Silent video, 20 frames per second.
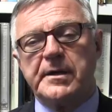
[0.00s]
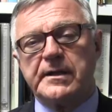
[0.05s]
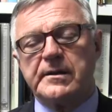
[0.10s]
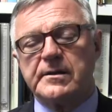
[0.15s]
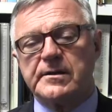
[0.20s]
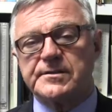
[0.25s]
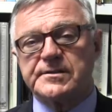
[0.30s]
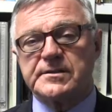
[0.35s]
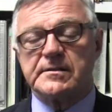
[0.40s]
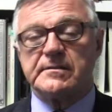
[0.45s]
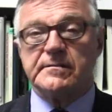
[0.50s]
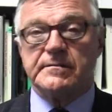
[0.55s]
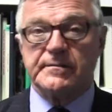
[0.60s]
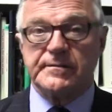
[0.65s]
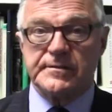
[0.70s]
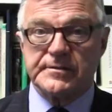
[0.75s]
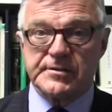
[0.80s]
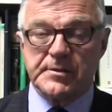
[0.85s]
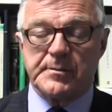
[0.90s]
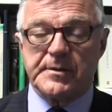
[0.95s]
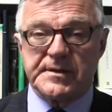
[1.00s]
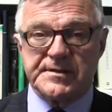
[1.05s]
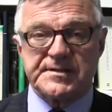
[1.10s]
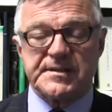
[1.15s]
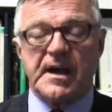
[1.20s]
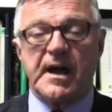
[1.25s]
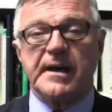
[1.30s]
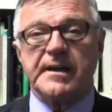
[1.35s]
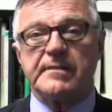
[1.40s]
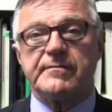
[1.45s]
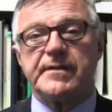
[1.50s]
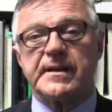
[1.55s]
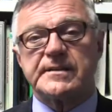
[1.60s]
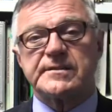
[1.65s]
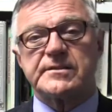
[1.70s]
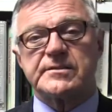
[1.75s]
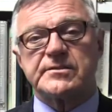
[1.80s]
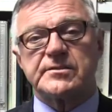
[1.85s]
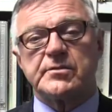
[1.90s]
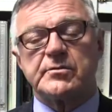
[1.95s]
because of some of the side
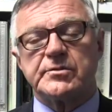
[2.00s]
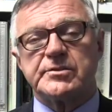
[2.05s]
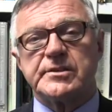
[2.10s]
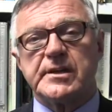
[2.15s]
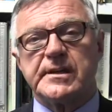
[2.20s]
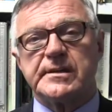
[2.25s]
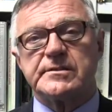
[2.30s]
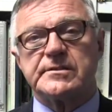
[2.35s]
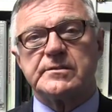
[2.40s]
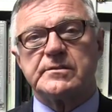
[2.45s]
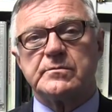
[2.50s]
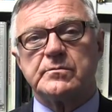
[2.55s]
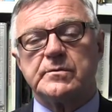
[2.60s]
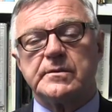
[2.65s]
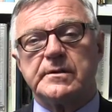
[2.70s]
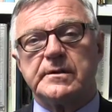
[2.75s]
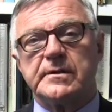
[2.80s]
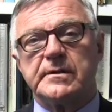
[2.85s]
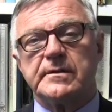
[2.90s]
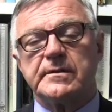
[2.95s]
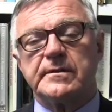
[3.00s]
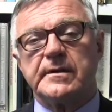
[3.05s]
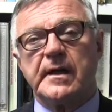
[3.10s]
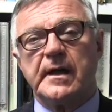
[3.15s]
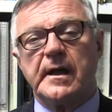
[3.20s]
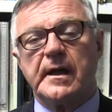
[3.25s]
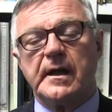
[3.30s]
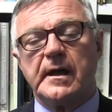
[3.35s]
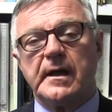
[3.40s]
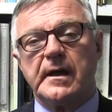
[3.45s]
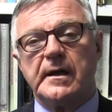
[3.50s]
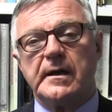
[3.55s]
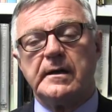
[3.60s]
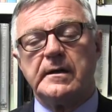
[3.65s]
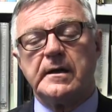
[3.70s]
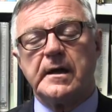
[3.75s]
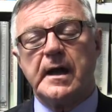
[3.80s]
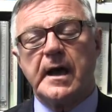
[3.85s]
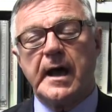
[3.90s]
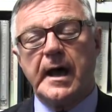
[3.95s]
effects associated with uh,
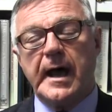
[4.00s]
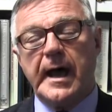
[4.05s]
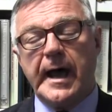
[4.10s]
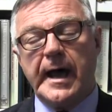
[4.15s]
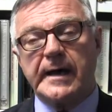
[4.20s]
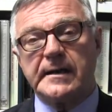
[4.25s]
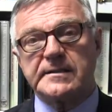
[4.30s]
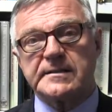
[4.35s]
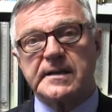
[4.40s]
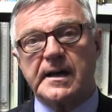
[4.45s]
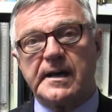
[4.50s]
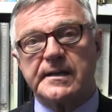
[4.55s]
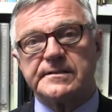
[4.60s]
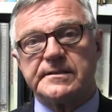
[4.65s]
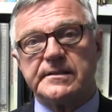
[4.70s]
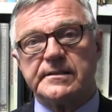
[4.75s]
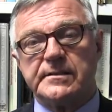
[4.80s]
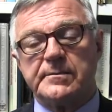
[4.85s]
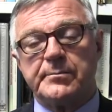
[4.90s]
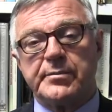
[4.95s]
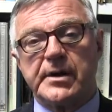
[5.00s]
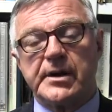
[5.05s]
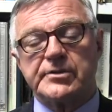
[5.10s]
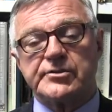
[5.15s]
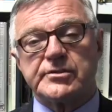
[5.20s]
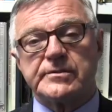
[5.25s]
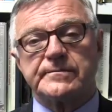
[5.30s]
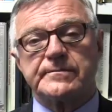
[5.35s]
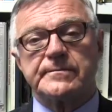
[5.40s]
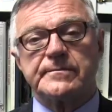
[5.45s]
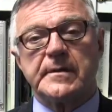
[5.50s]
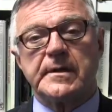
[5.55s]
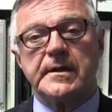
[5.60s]
anxiety and depression.